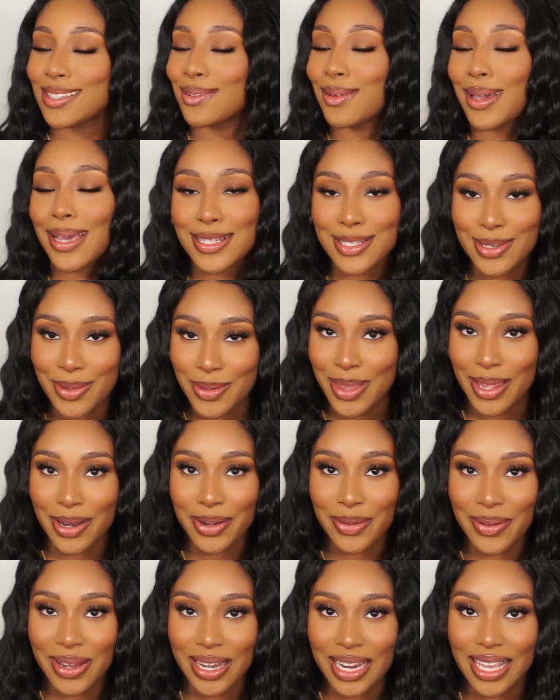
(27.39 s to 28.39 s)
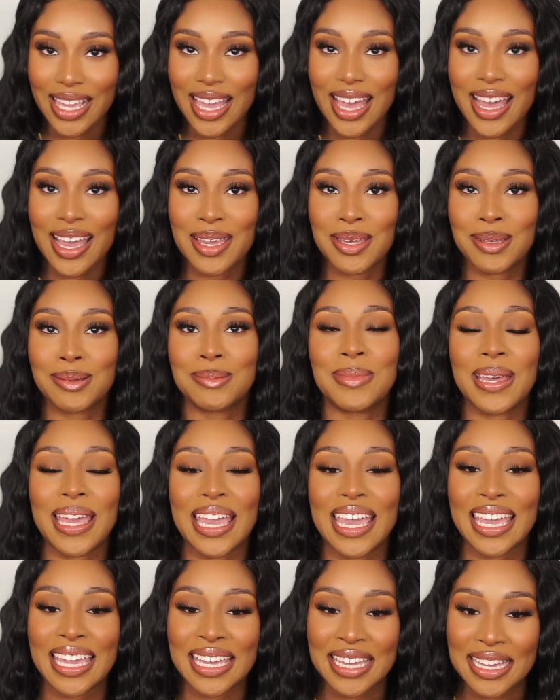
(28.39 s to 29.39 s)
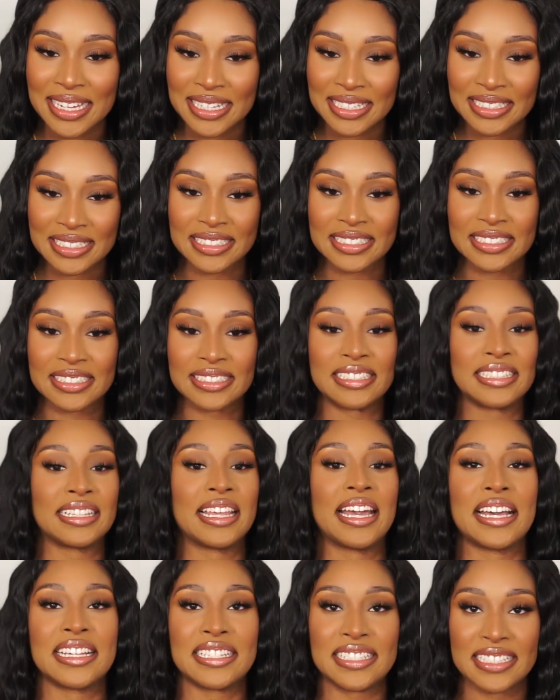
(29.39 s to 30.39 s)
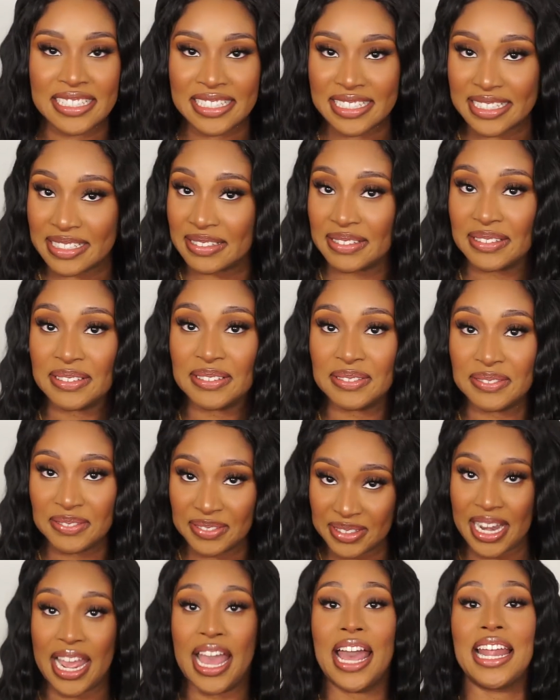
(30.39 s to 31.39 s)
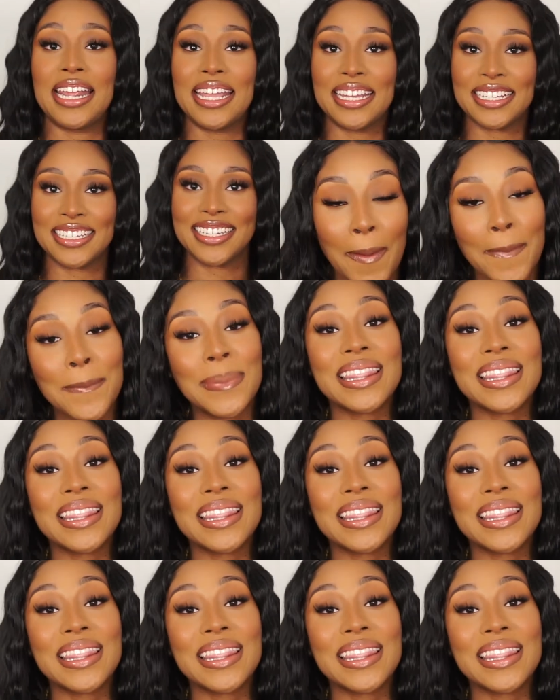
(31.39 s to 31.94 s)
You guys know that already. I am a glasses fanatic,